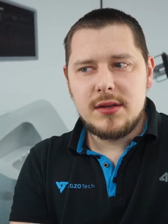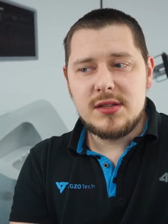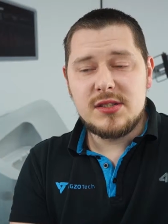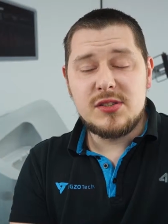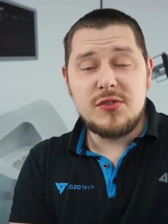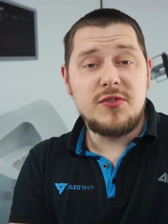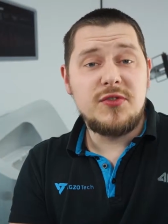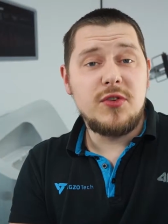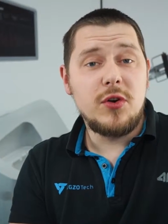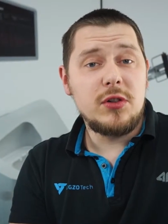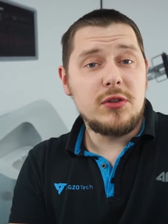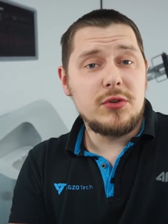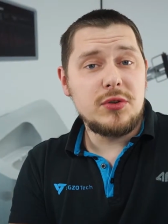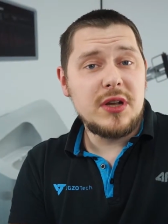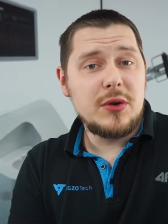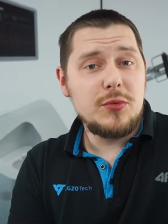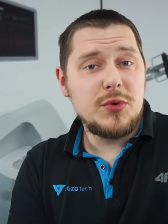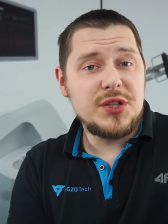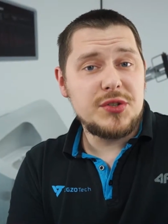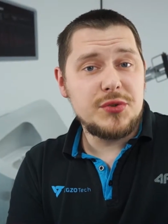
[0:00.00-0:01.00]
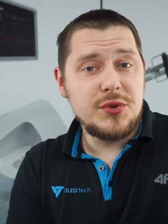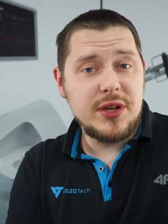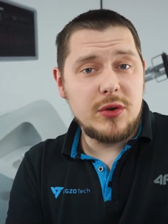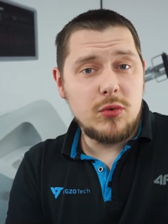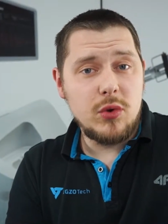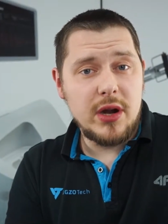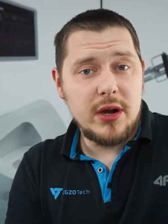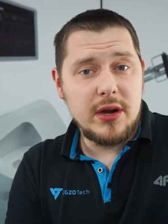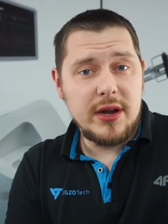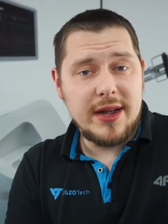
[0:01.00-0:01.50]
So for Luna, we do
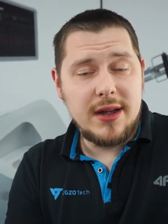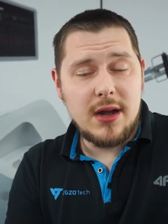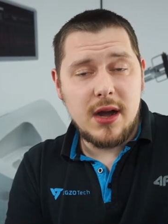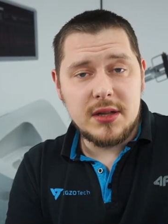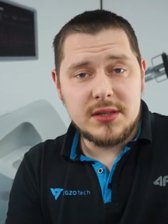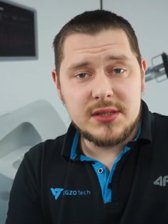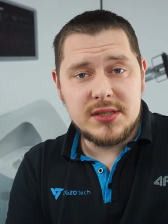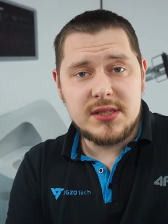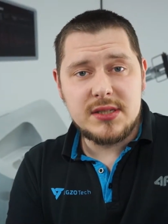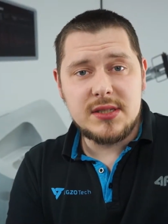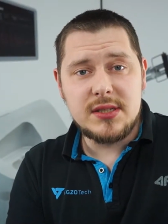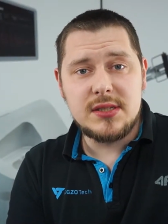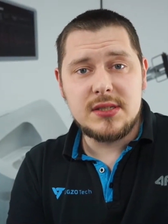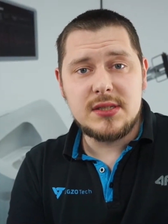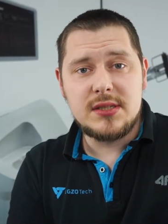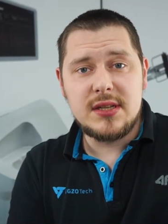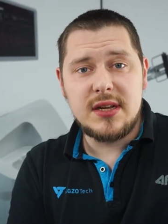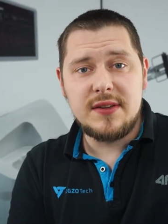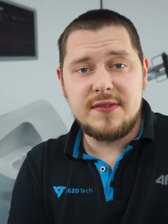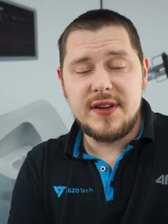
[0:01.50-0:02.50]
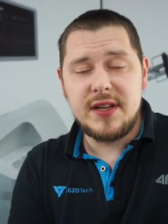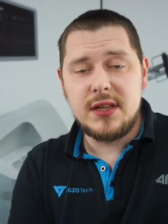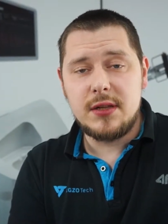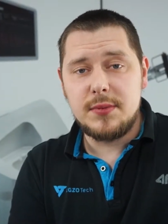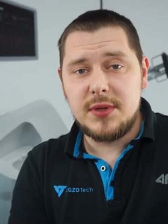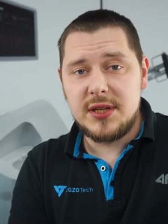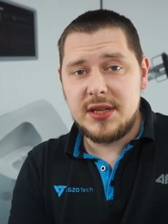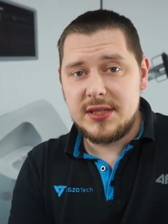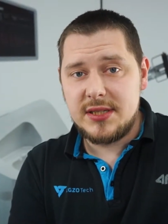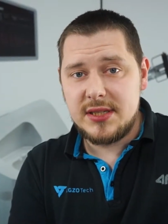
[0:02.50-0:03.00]
require a constant
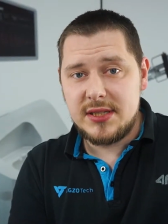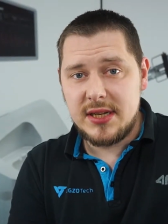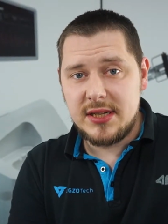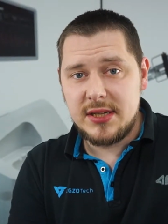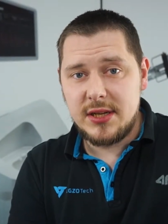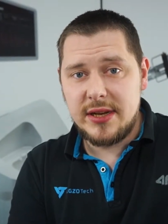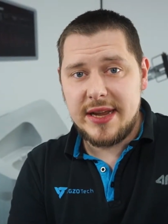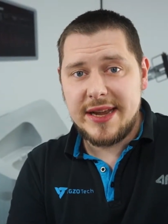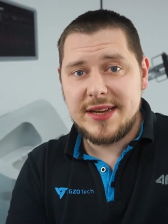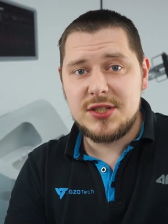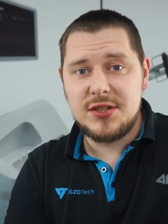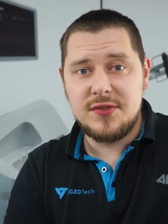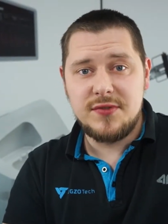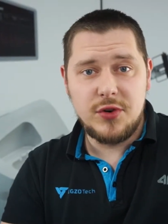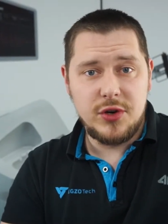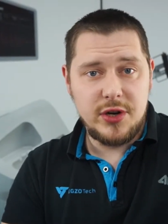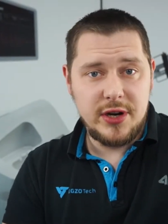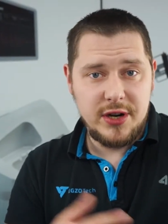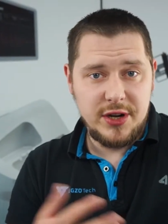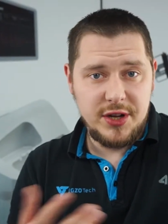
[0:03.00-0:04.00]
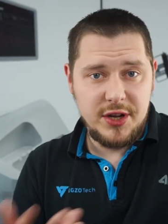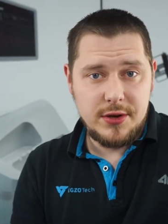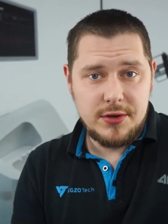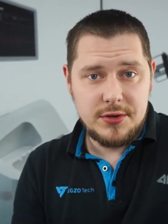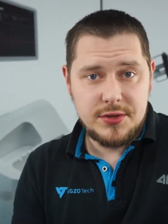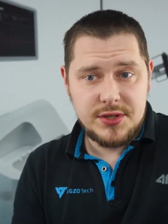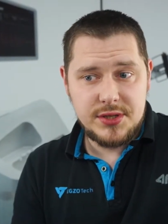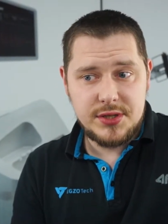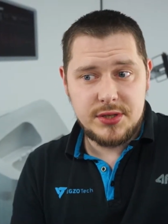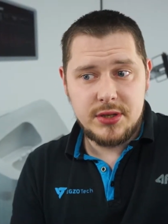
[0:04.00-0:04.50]
available internet connection for her
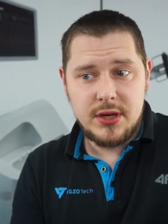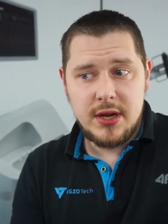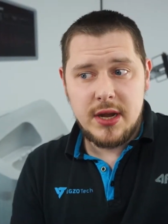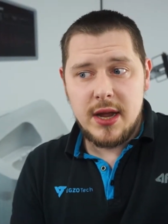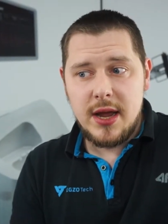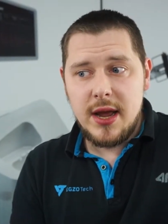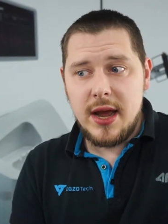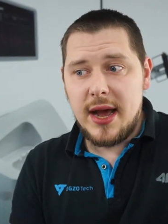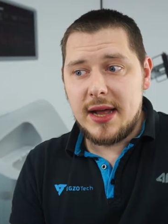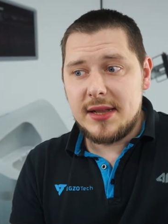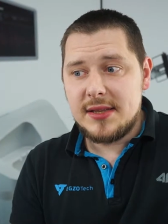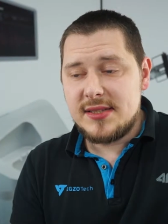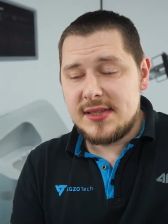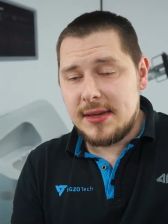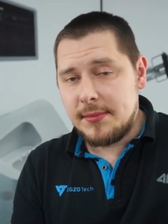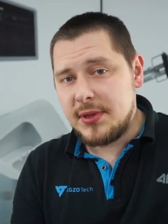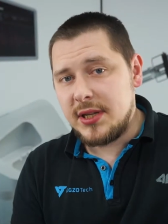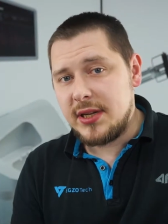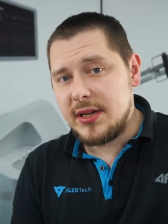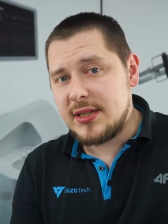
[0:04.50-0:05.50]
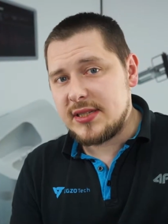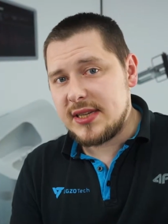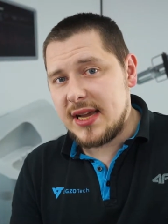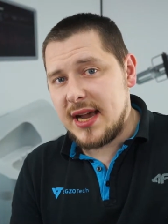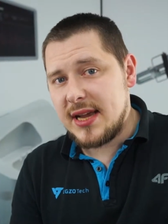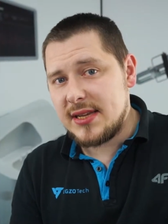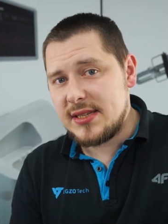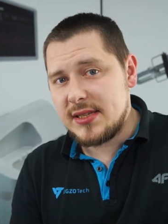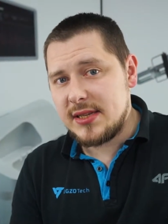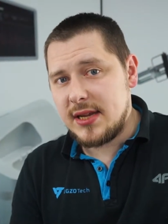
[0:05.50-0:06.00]
use. And some clinics
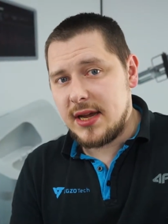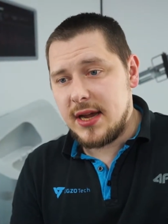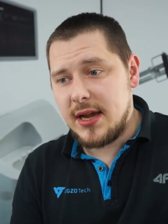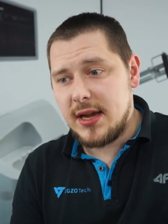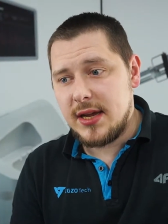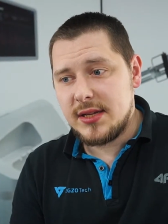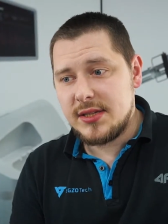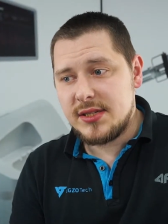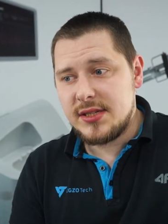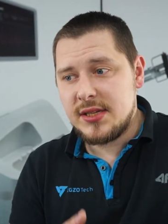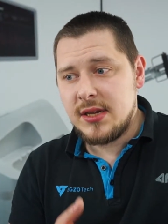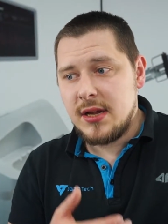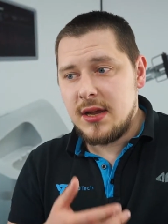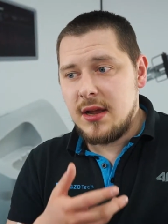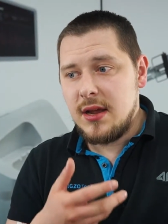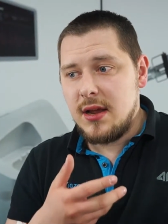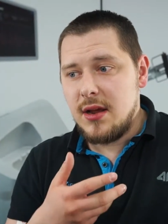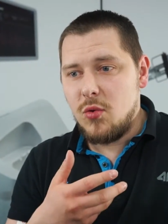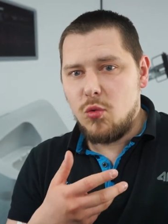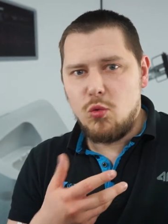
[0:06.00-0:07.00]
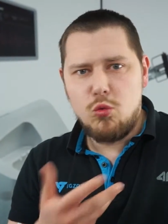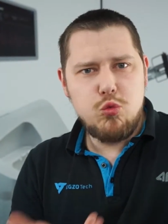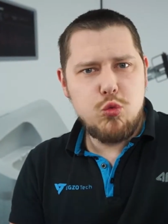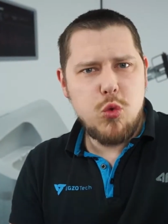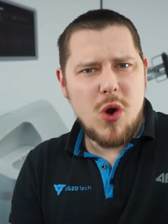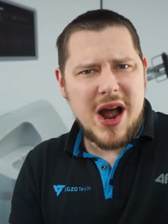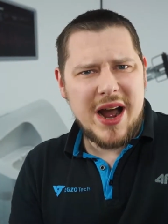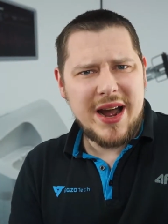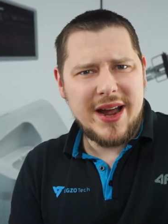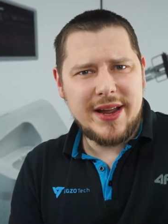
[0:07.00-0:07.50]
ask us
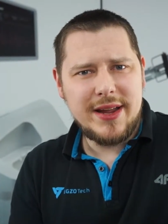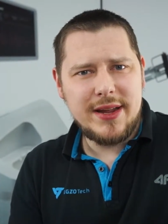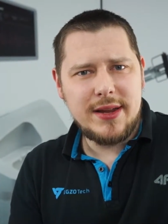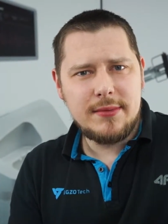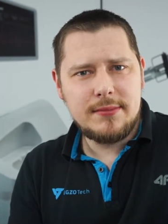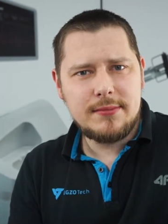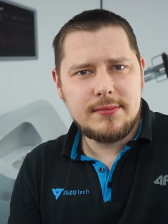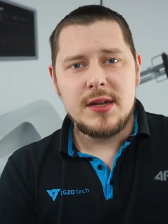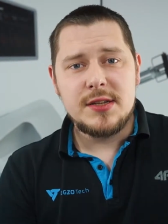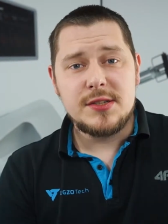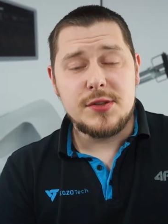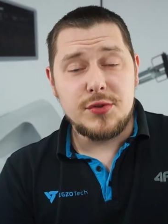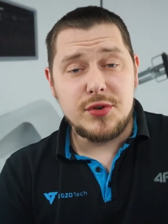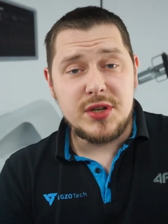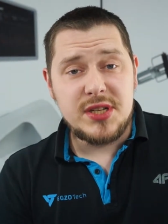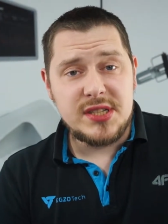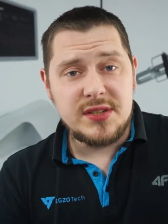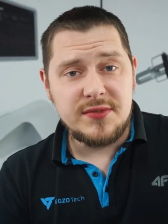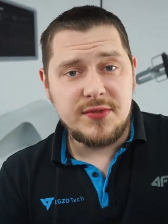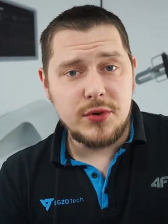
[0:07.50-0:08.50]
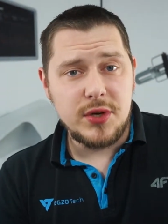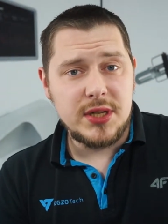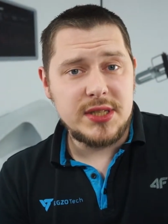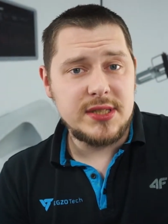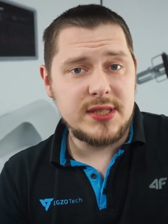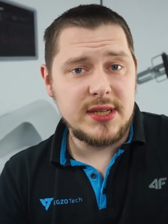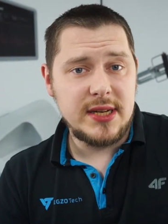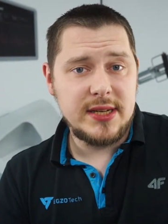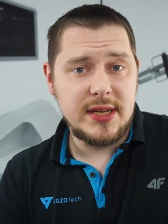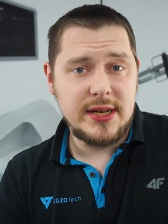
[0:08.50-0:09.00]
why. So the reason for
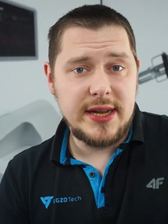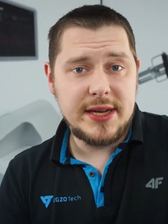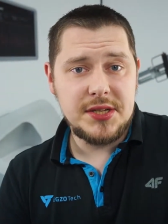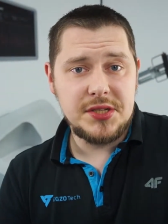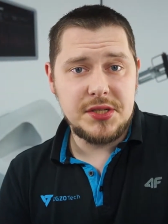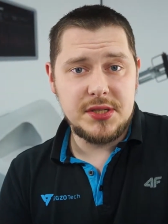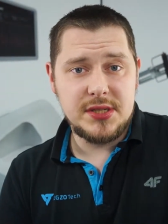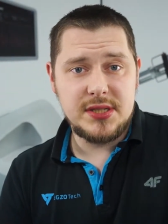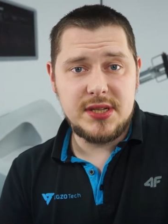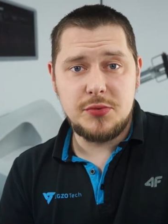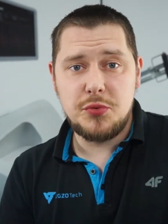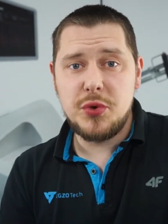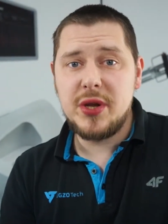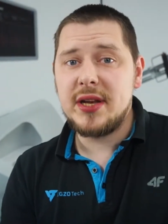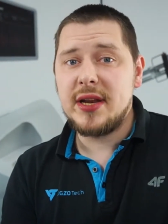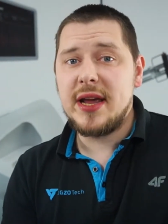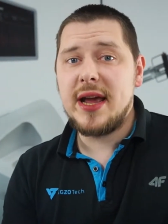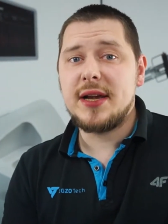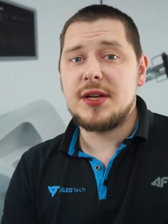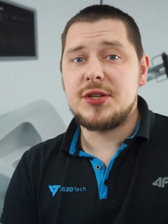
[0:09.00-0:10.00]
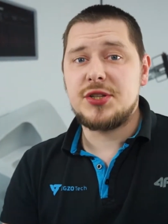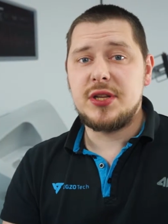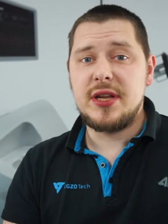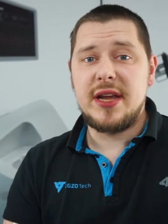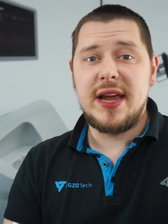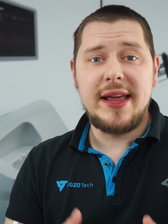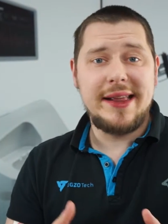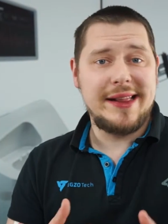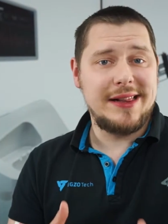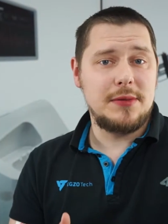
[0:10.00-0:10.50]
internet connection is that we can
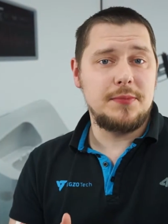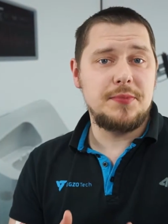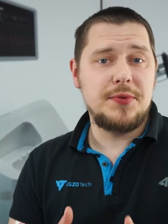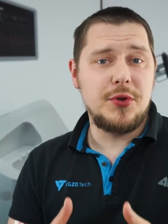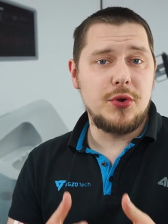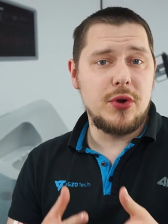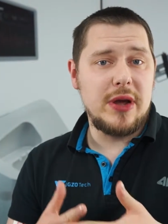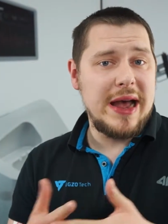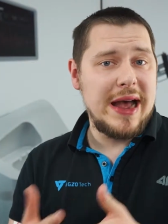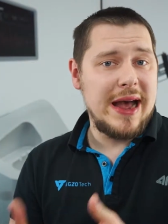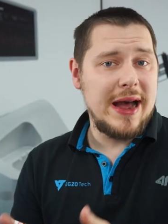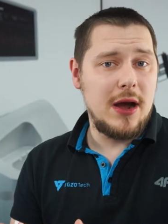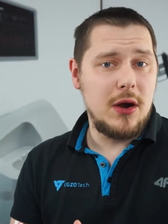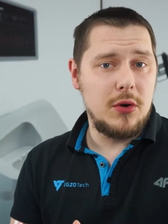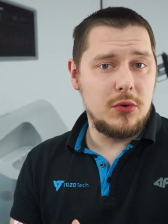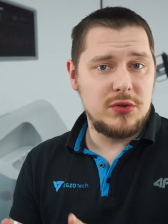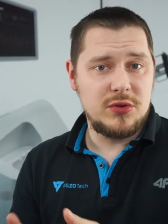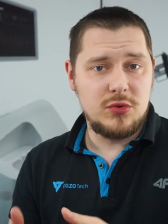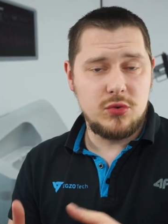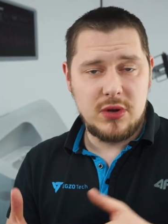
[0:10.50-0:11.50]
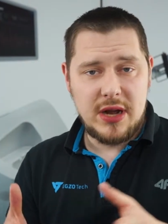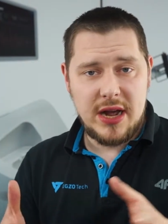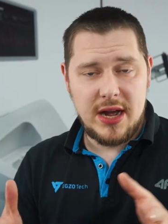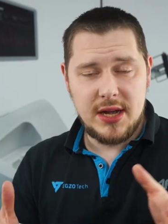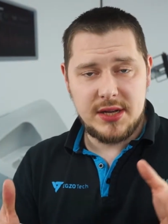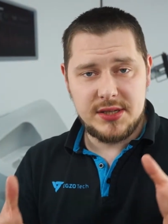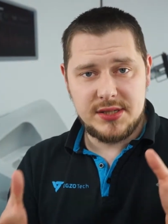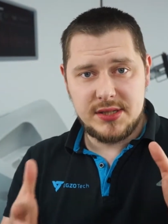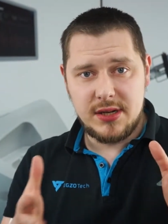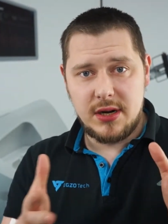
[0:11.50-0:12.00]
actually help you out
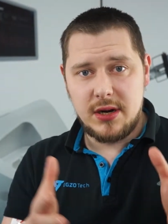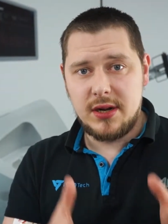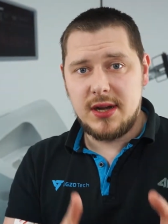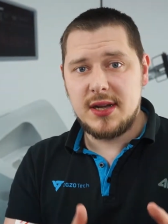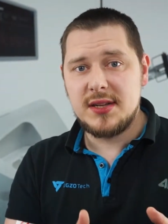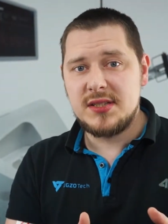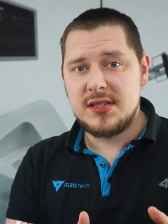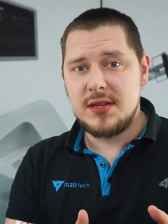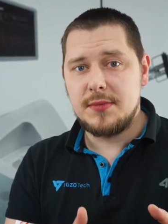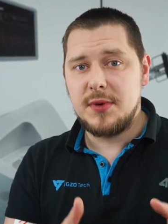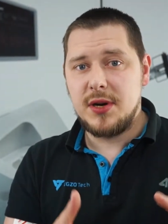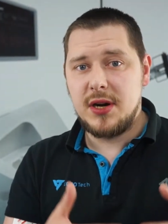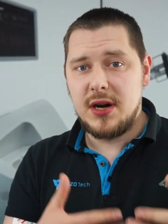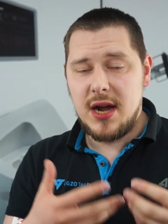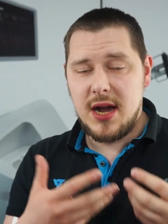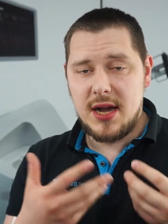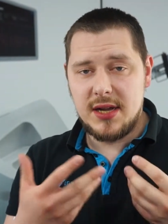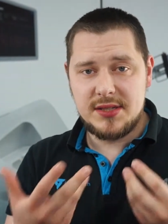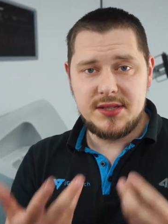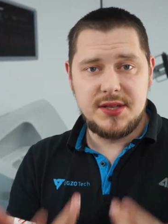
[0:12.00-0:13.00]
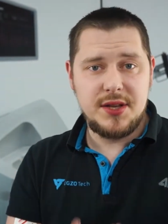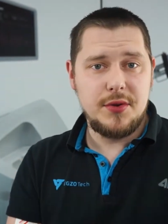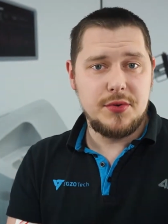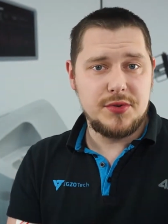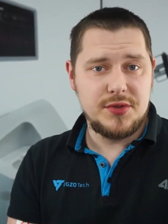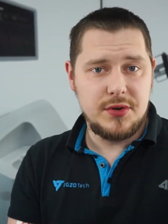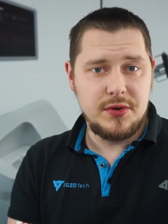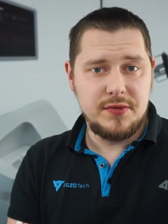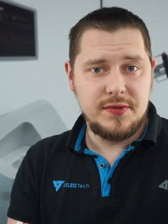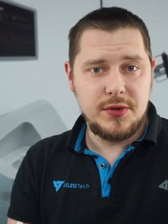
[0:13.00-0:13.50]
as our customer, as the
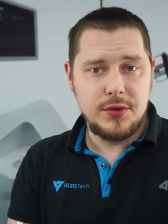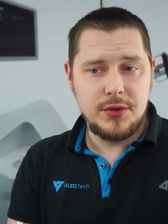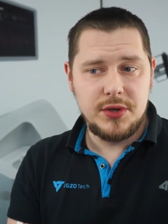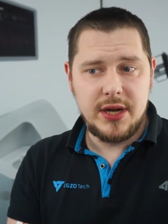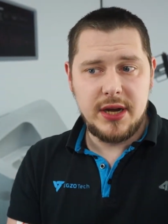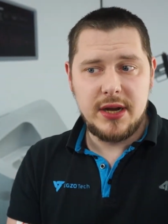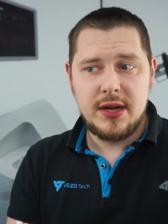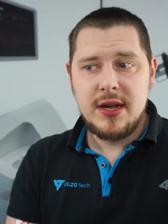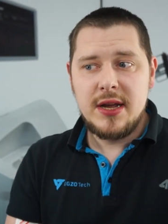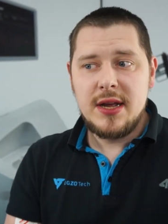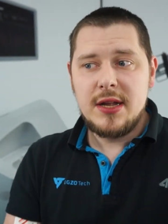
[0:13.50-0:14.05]
user of Luna,